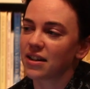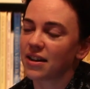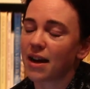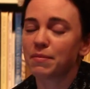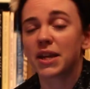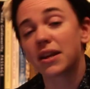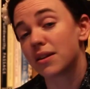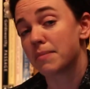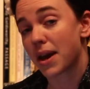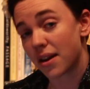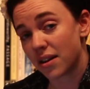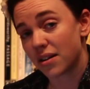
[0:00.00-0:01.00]
I'm thinking
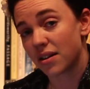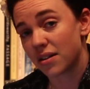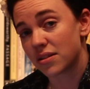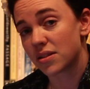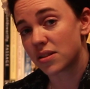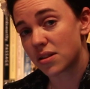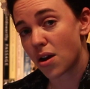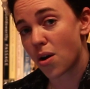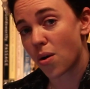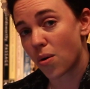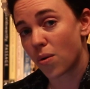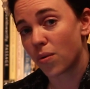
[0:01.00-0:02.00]
about it,
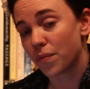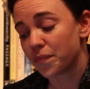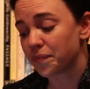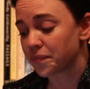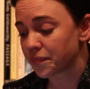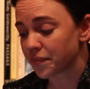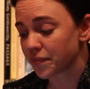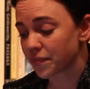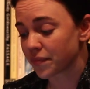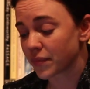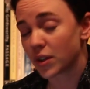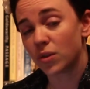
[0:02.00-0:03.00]
so
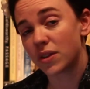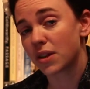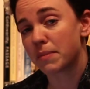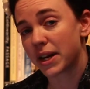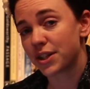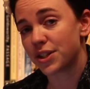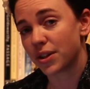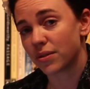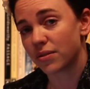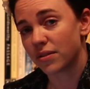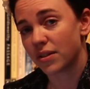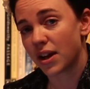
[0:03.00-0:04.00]
you think about it too.